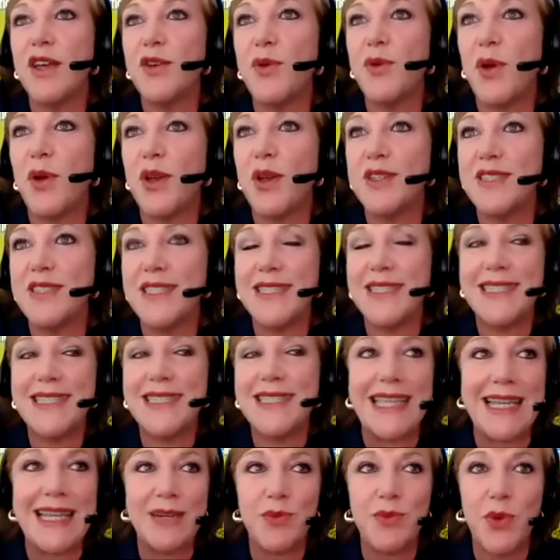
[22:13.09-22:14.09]
across these
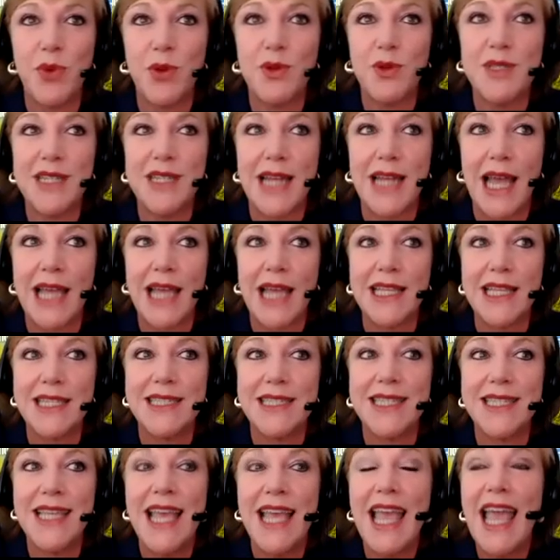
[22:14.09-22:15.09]
sand roads and islands.